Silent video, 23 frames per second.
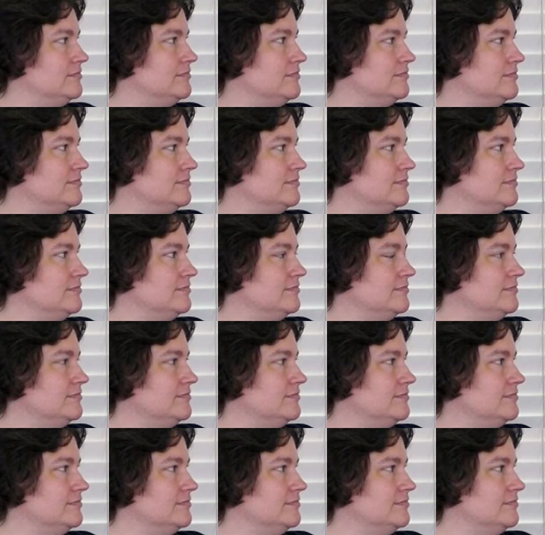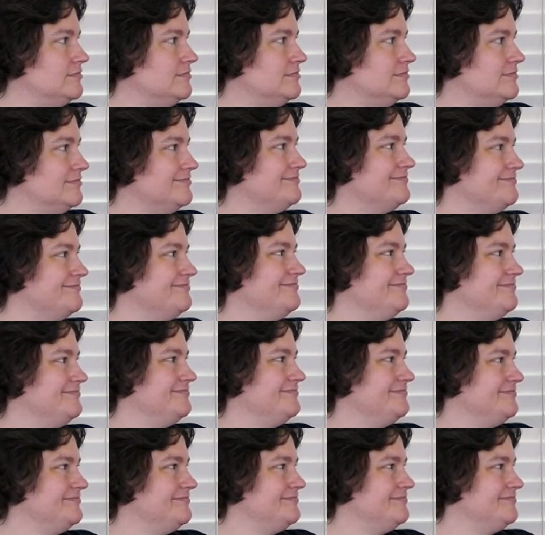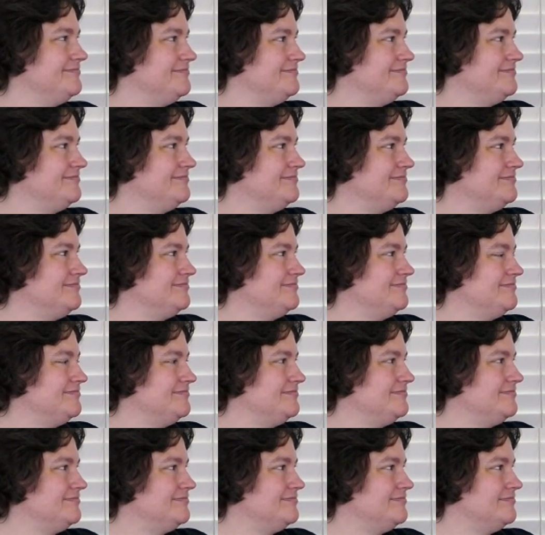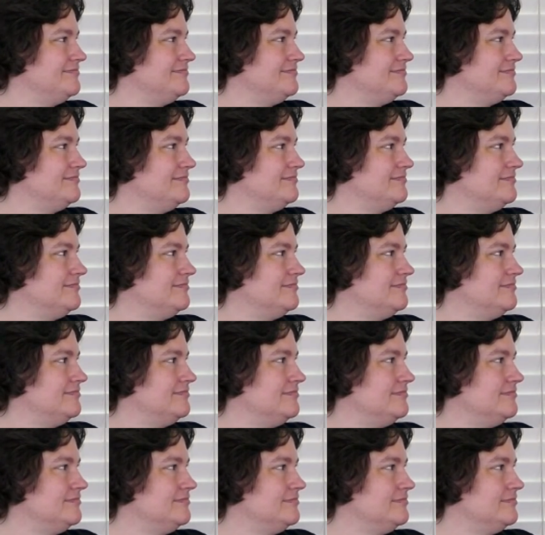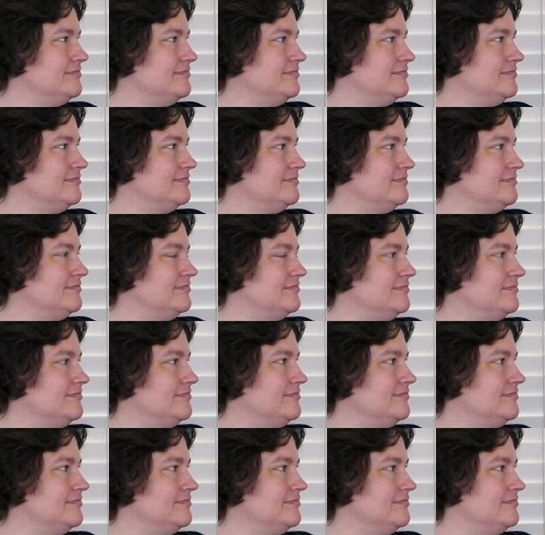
[no speech]